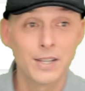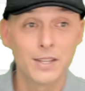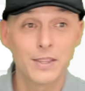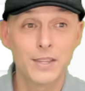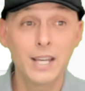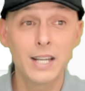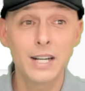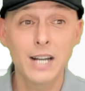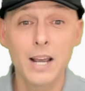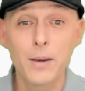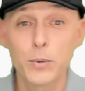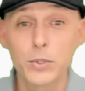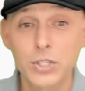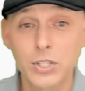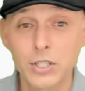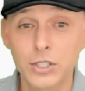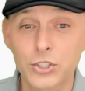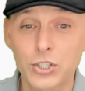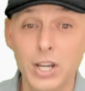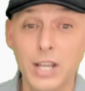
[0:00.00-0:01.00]
Then I would
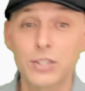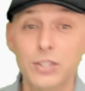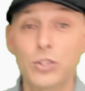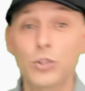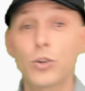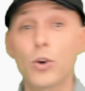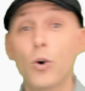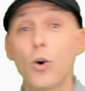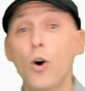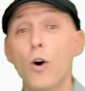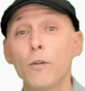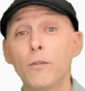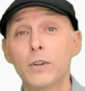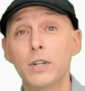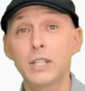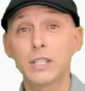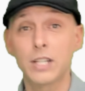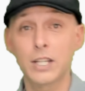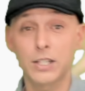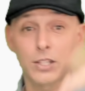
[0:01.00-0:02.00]
suggest you go over to
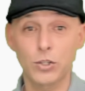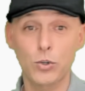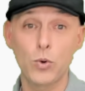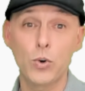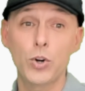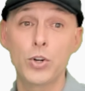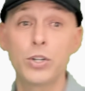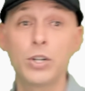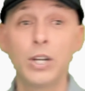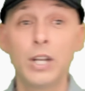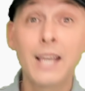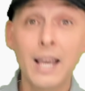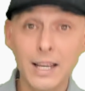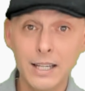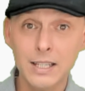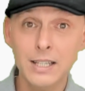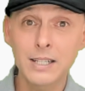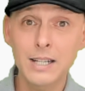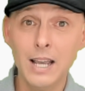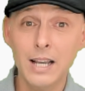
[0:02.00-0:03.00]
Discord, get
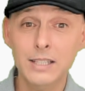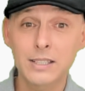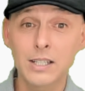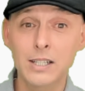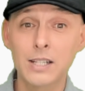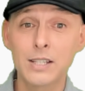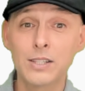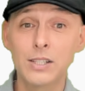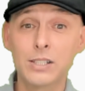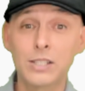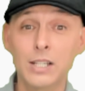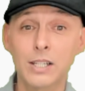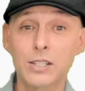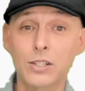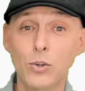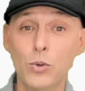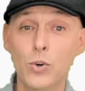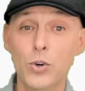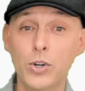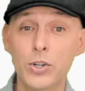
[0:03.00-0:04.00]
connected in the
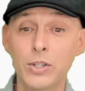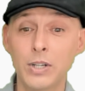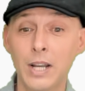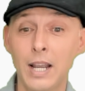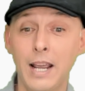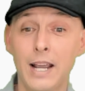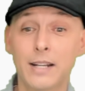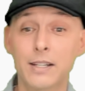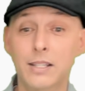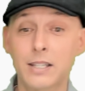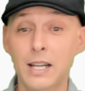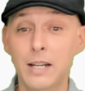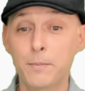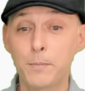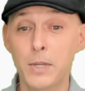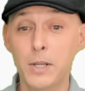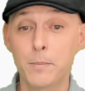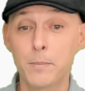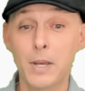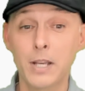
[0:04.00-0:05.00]
Discord, and send
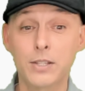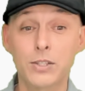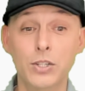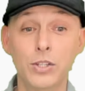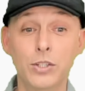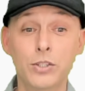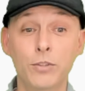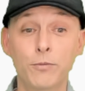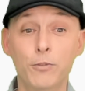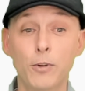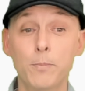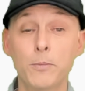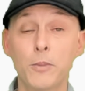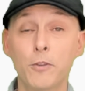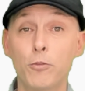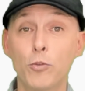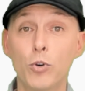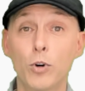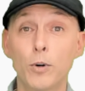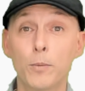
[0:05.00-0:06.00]
me a message from the
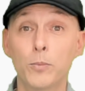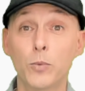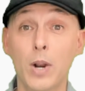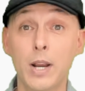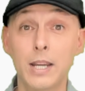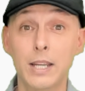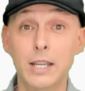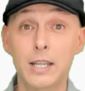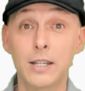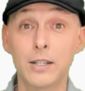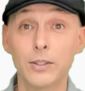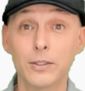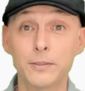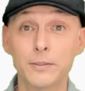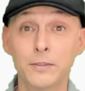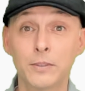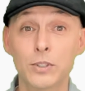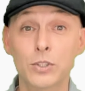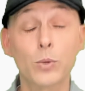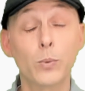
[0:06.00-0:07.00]
forum right here
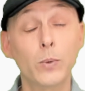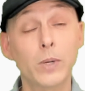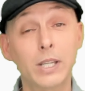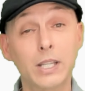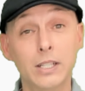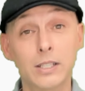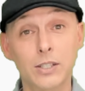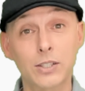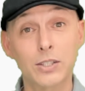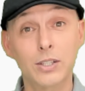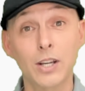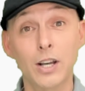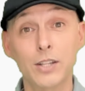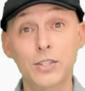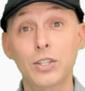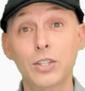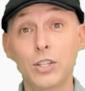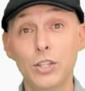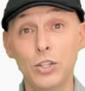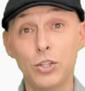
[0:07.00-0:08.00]
so we can
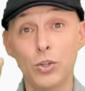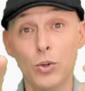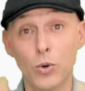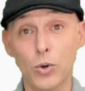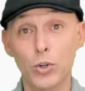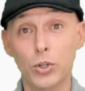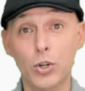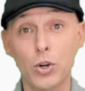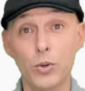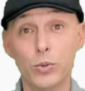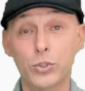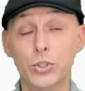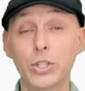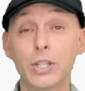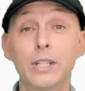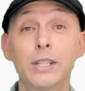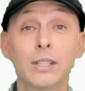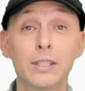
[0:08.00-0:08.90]
discuss your coaching